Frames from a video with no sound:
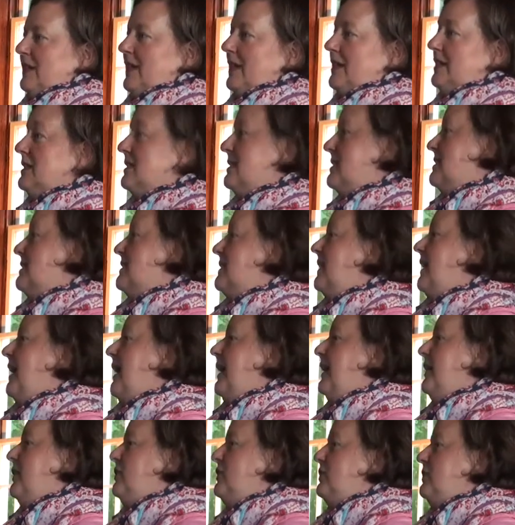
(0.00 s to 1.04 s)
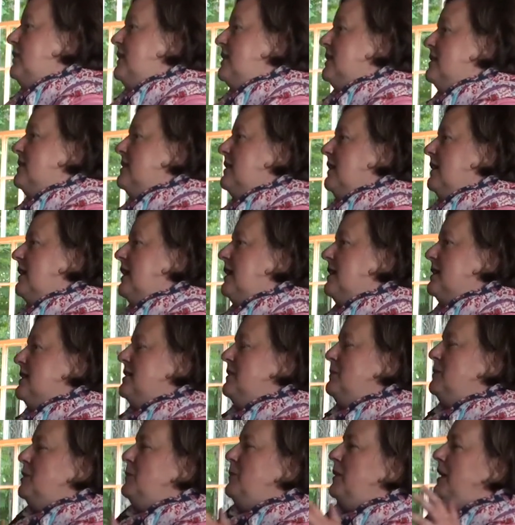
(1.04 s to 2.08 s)
And this is a guy who is
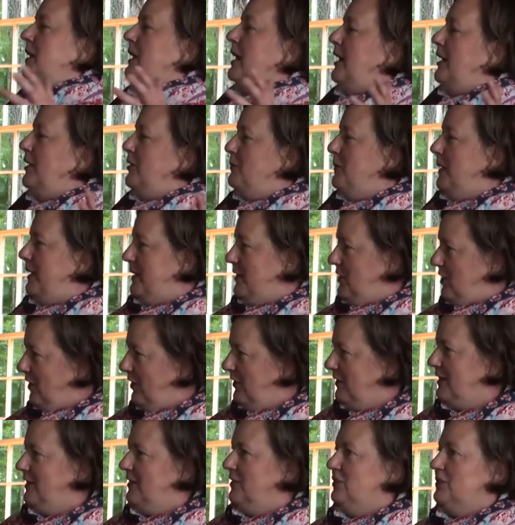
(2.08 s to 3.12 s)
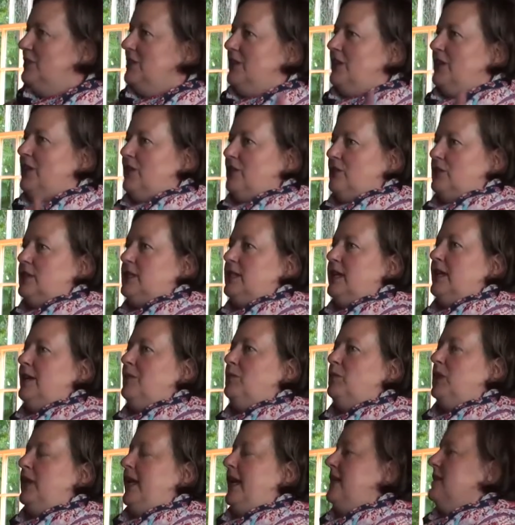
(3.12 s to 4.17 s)
accustomed to being hired by Cargill to go set
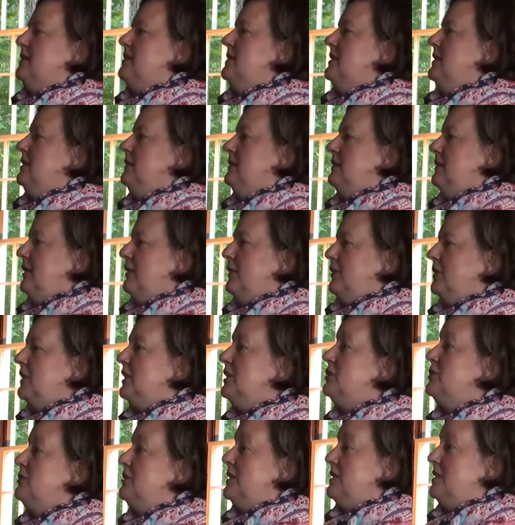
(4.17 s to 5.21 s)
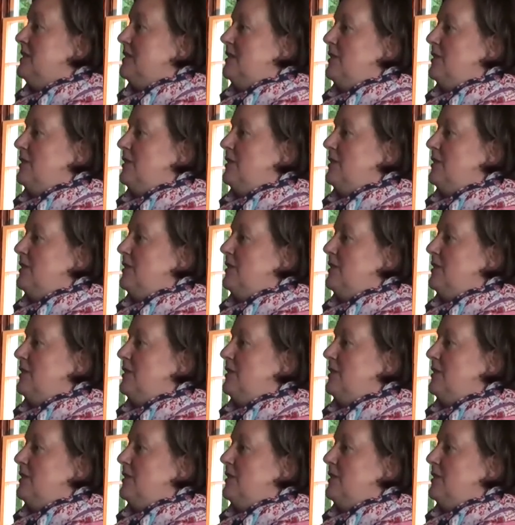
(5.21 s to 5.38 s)
up plants in other countries.